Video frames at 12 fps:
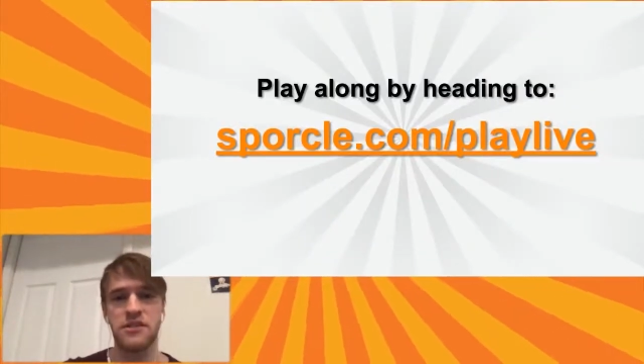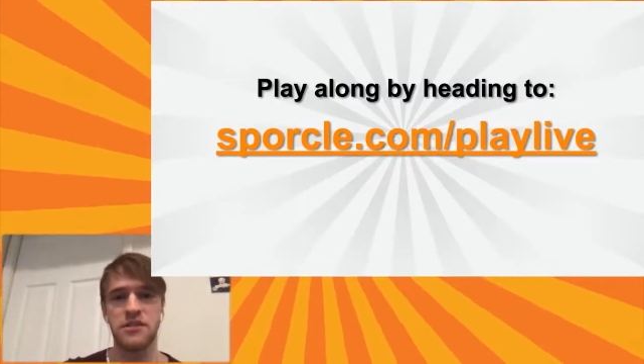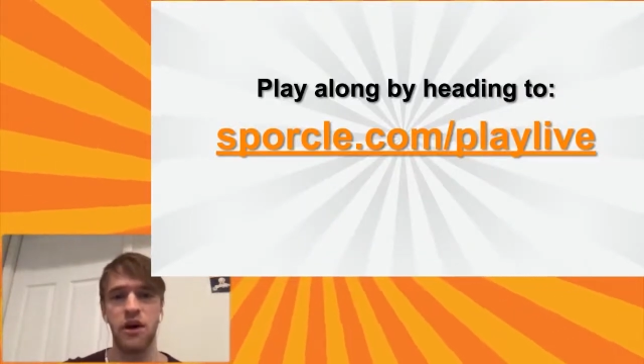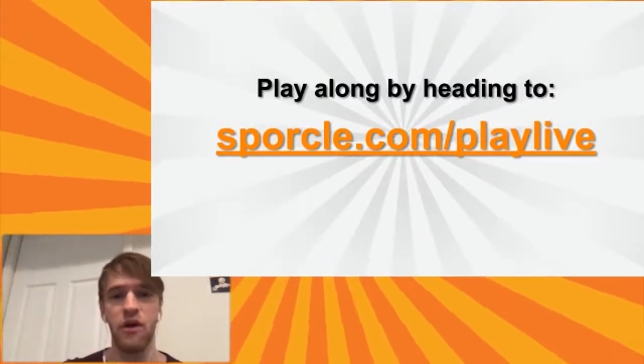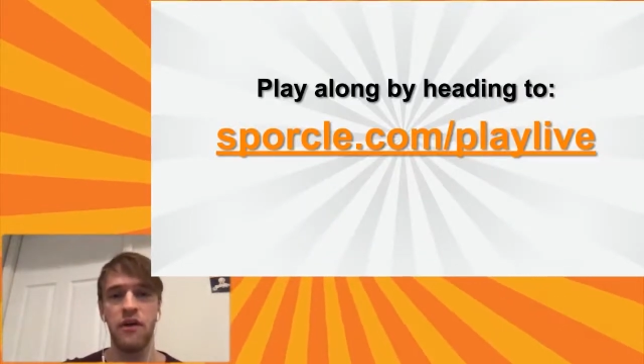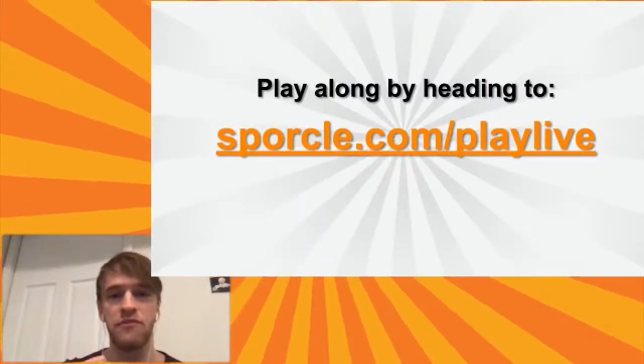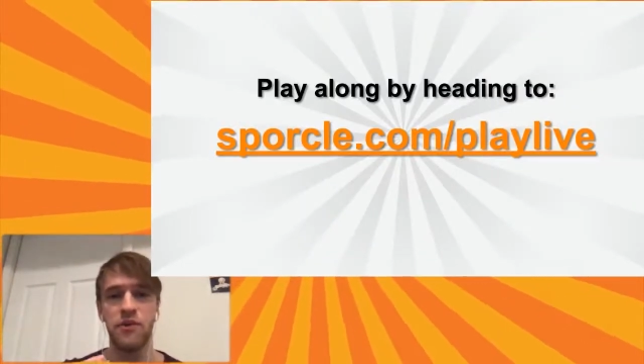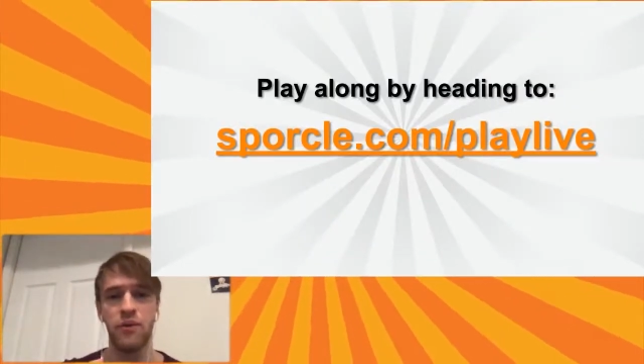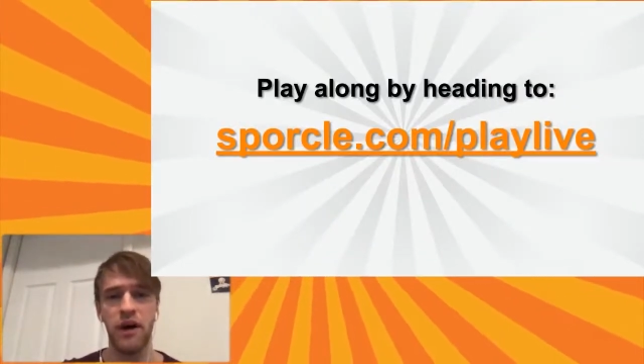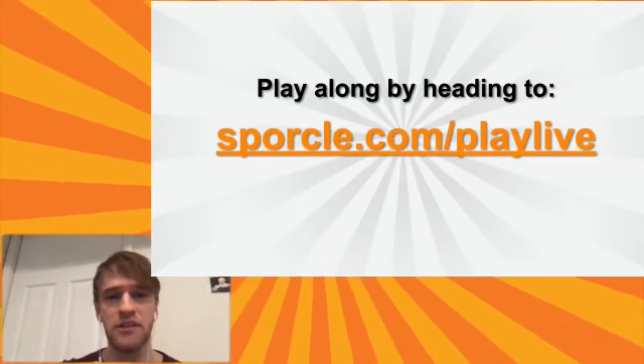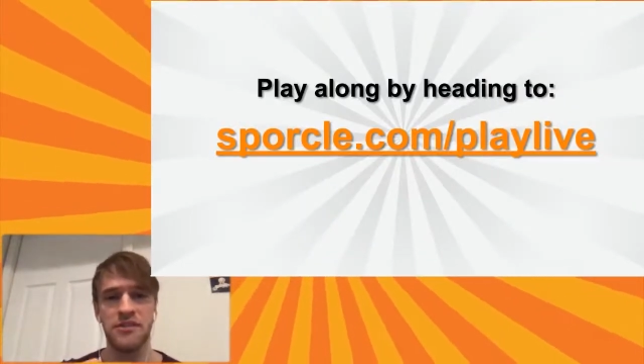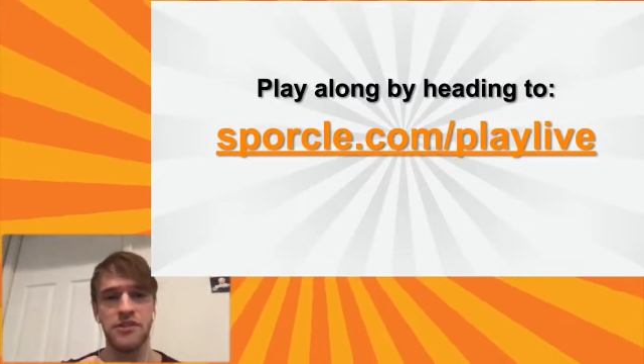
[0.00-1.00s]
So if you
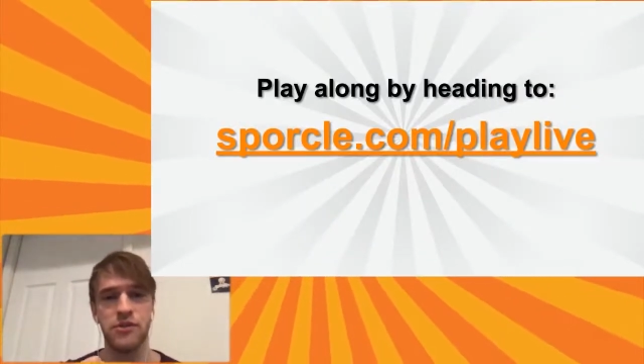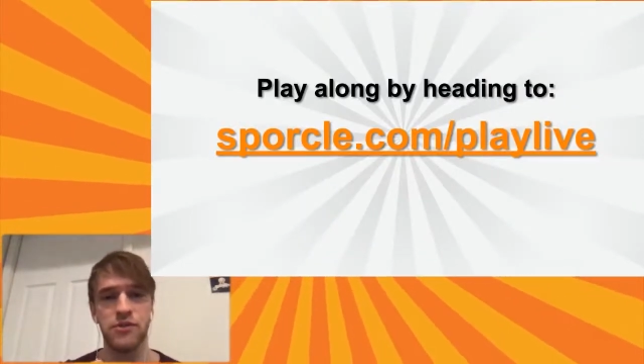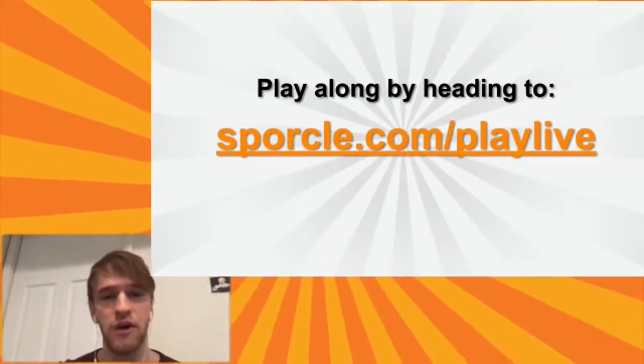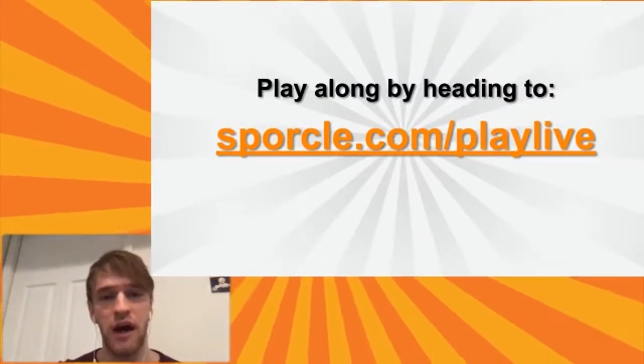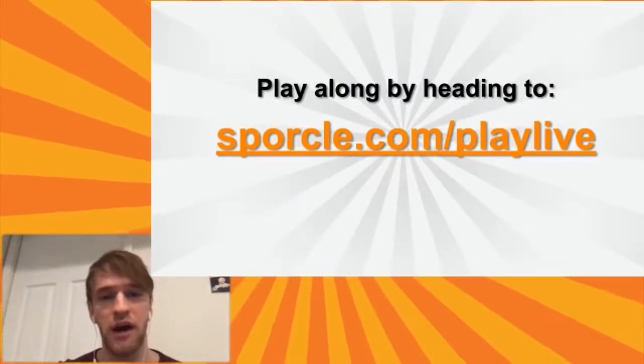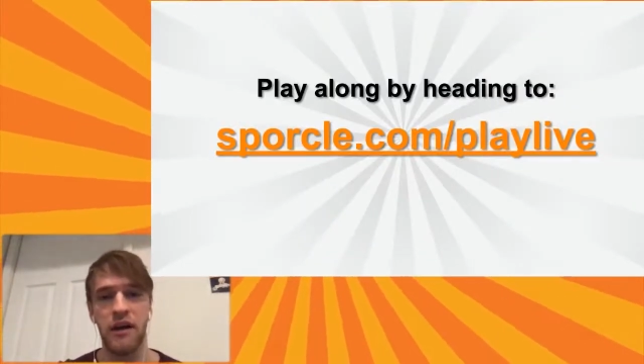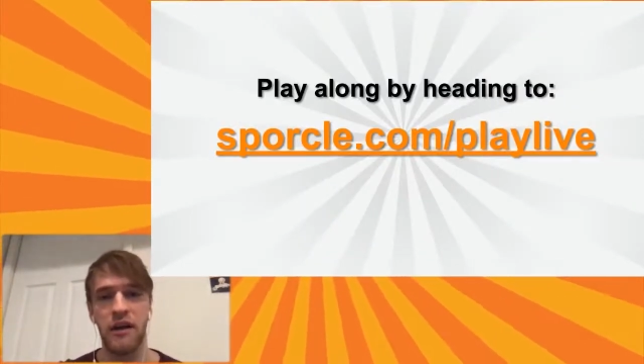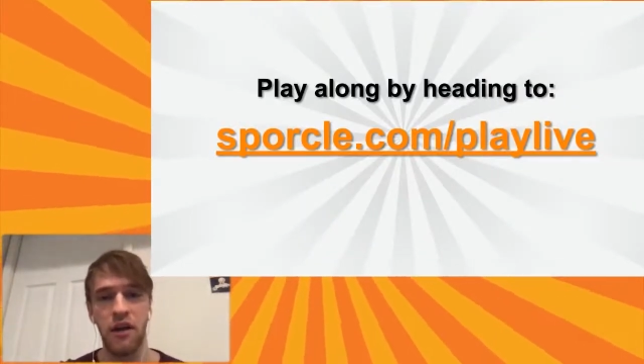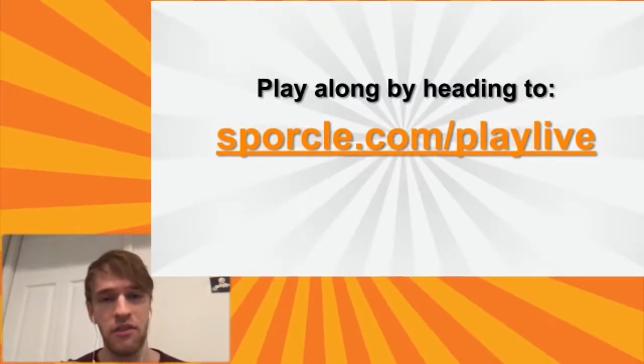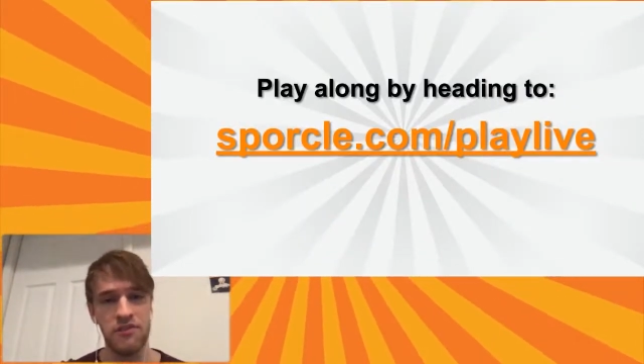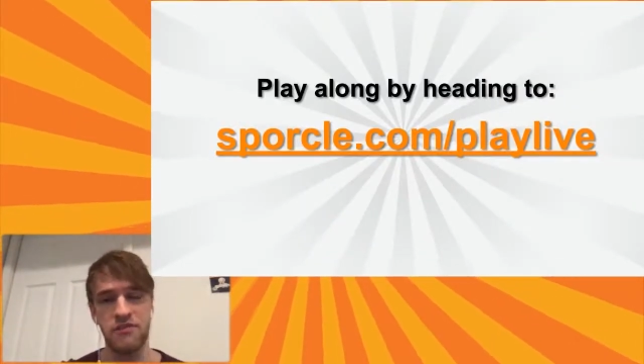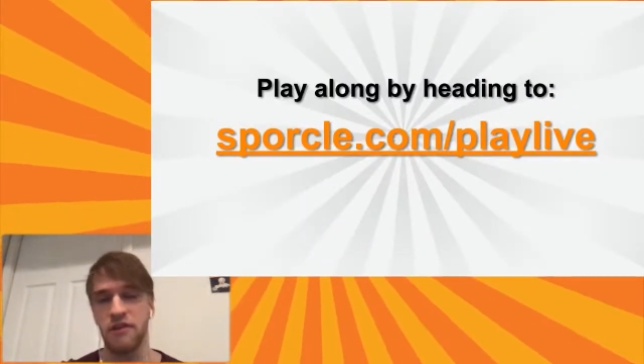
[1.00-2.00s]
want to, on
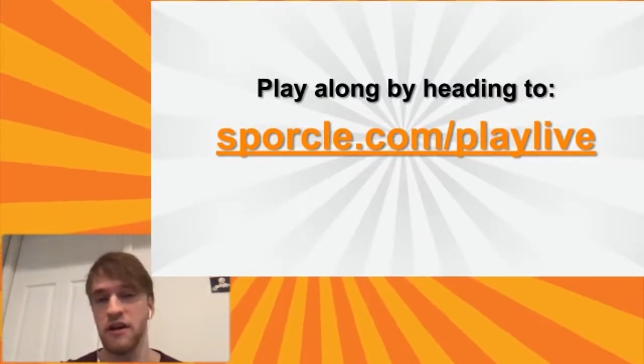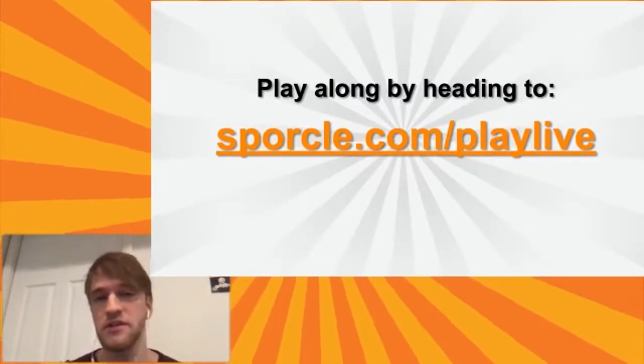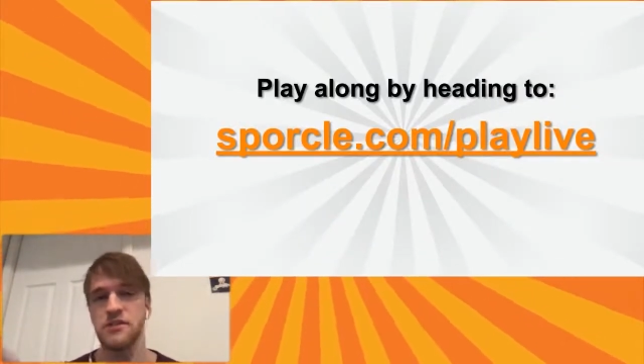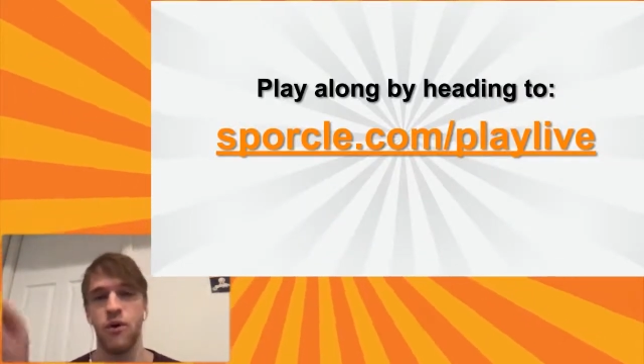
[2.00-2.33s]
another device